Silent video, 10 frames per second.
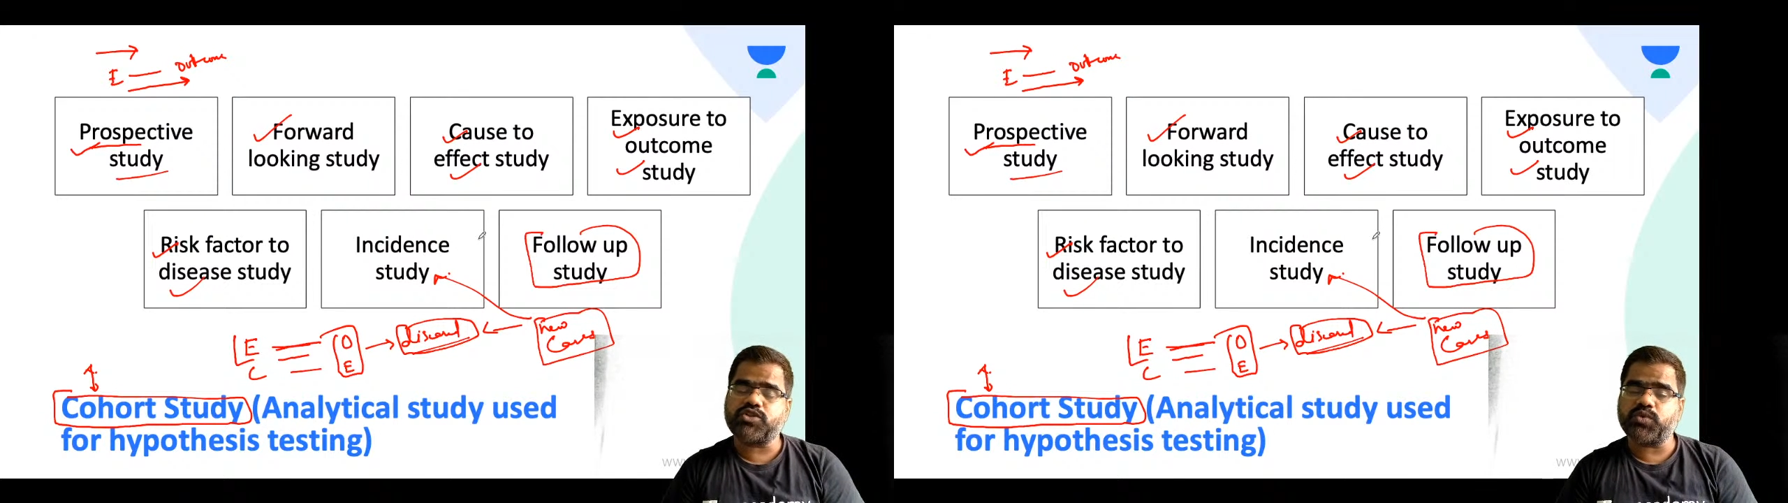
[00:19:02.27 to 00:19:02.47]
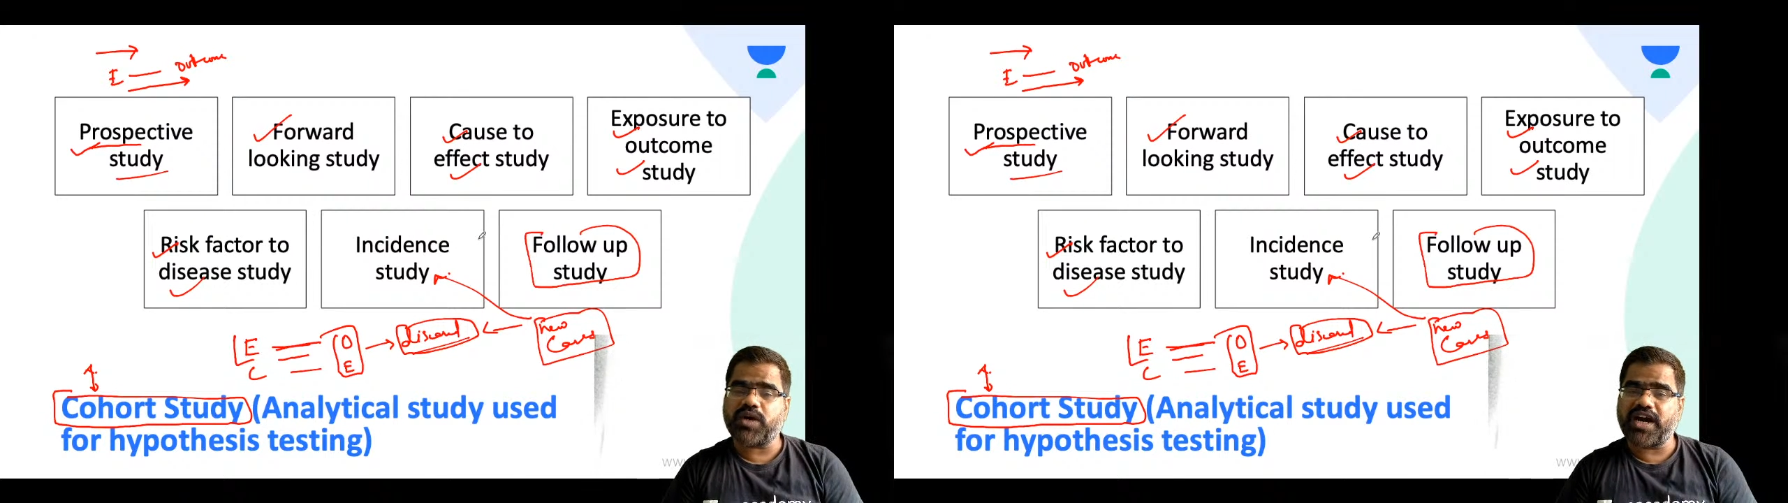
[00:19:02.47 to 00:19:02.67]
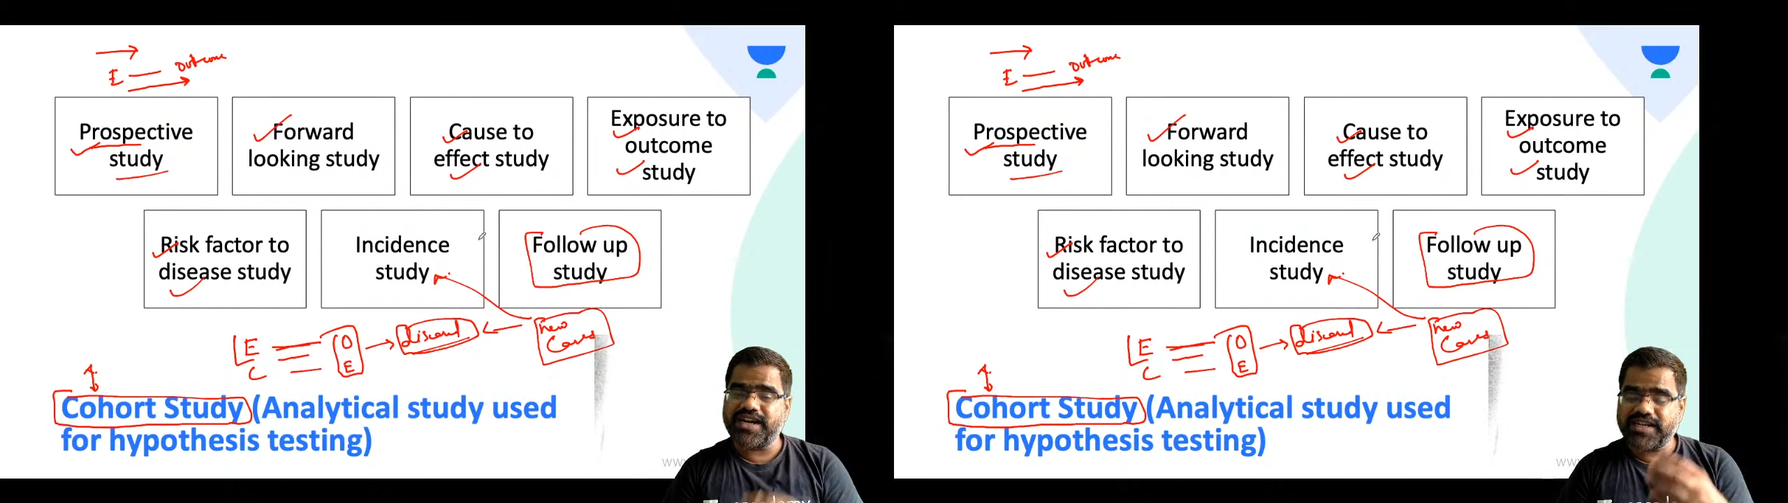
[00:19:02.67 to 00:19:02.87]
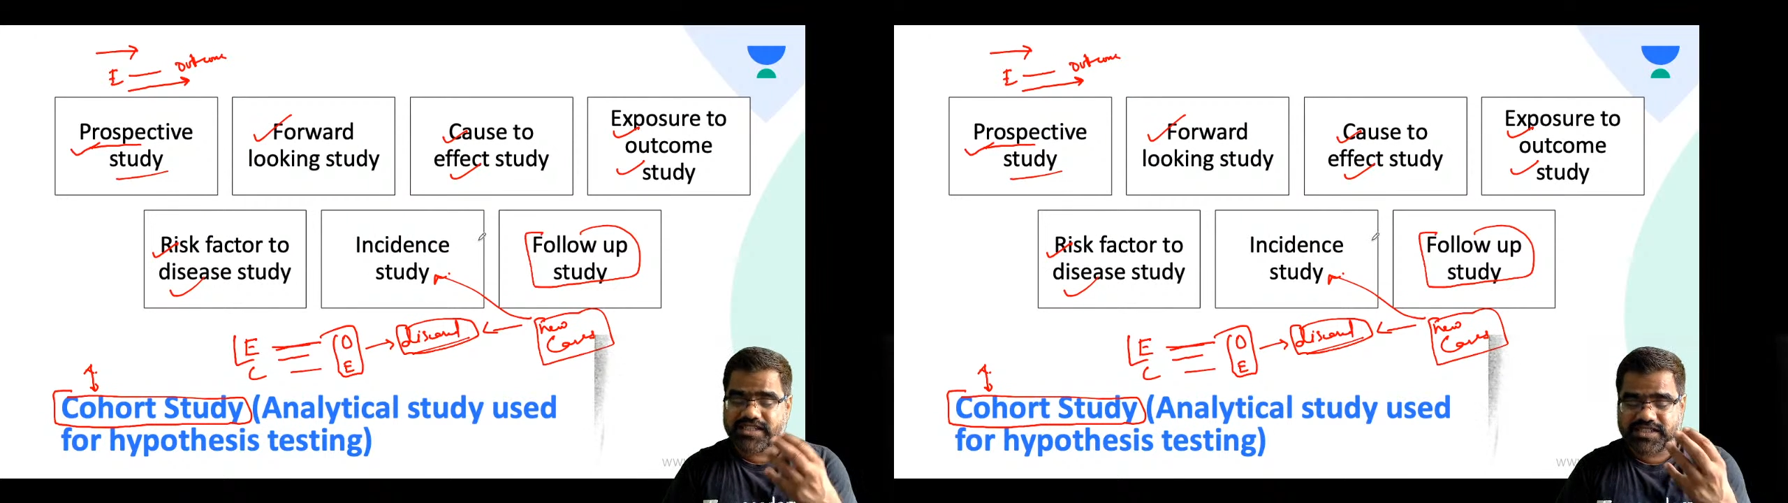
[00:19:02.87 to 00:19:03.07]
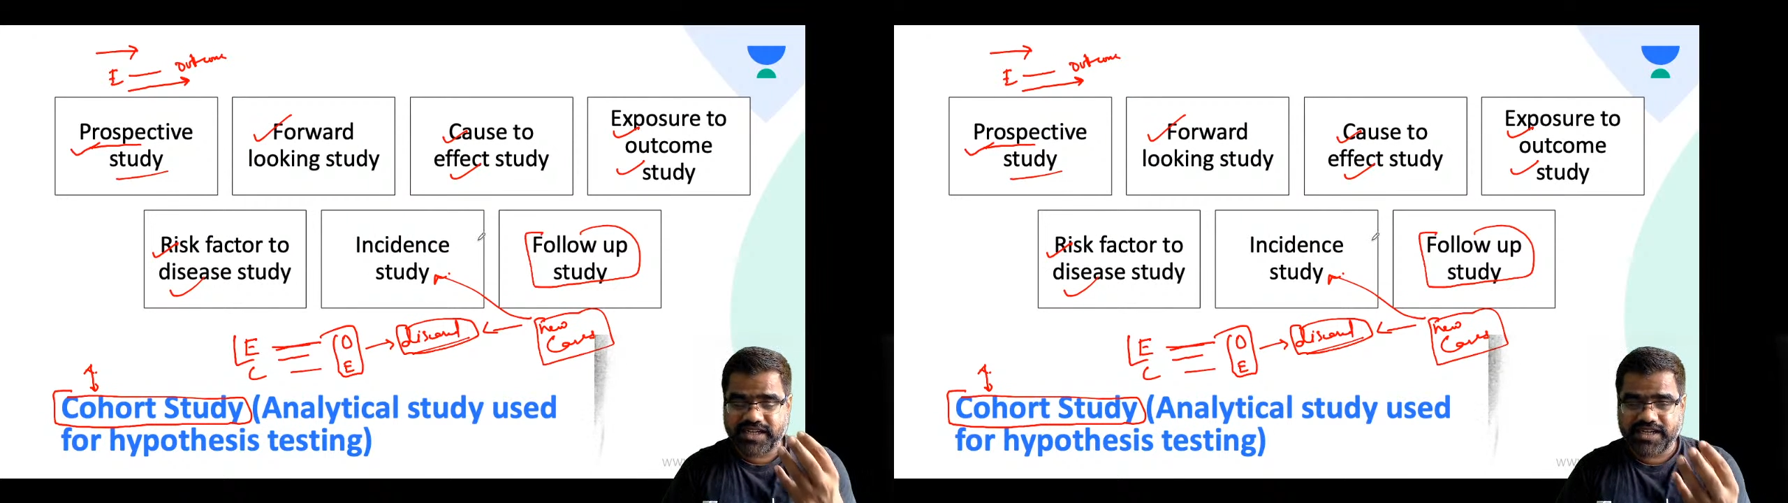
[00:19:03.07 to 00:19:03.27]
to
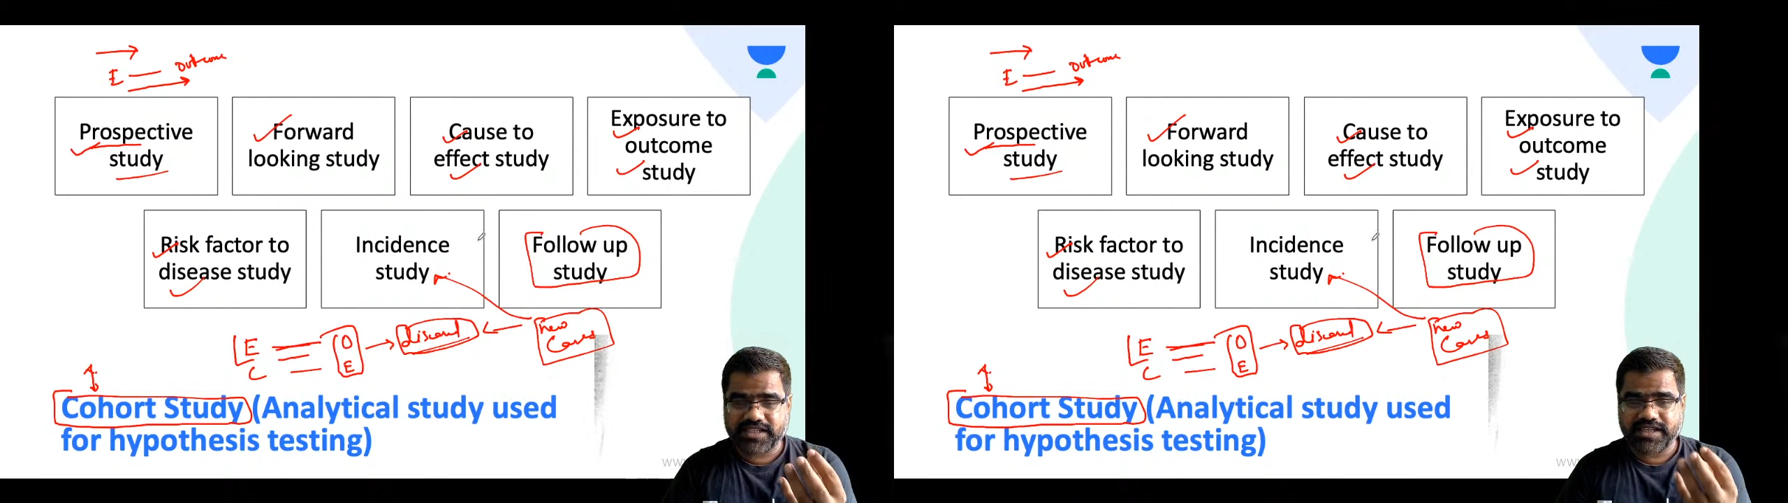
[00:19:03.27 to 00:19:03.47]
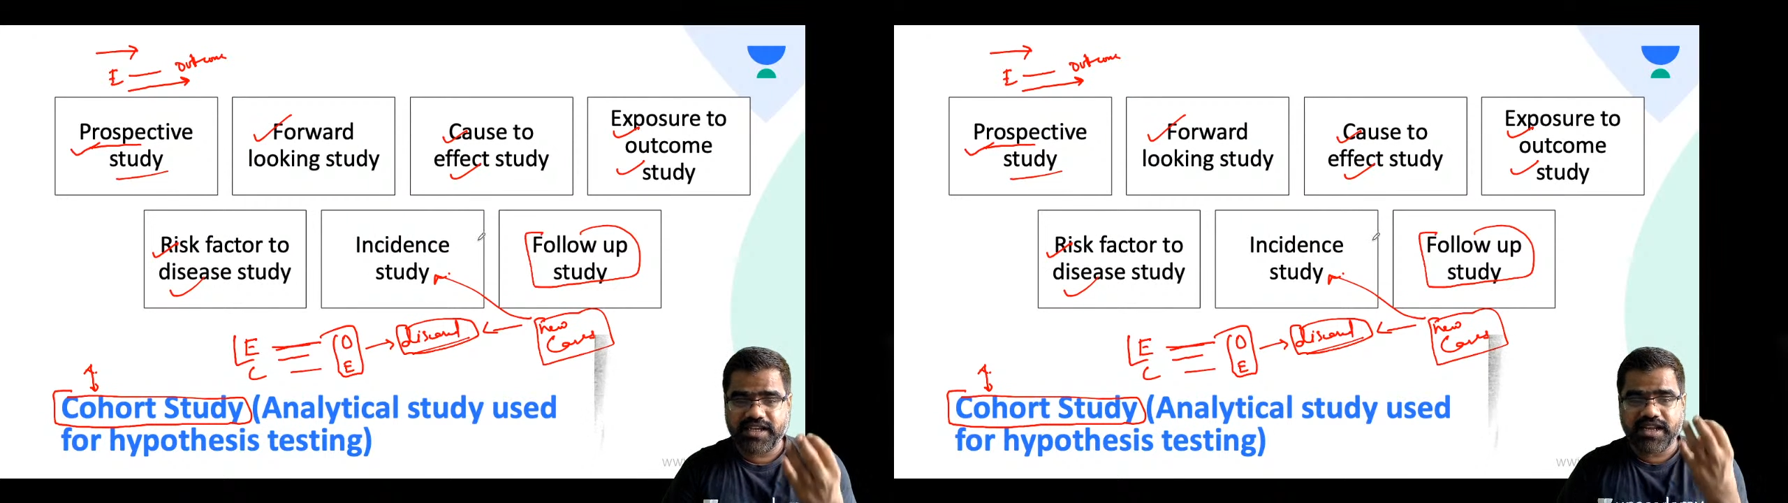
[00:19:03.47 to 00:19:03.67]
understand the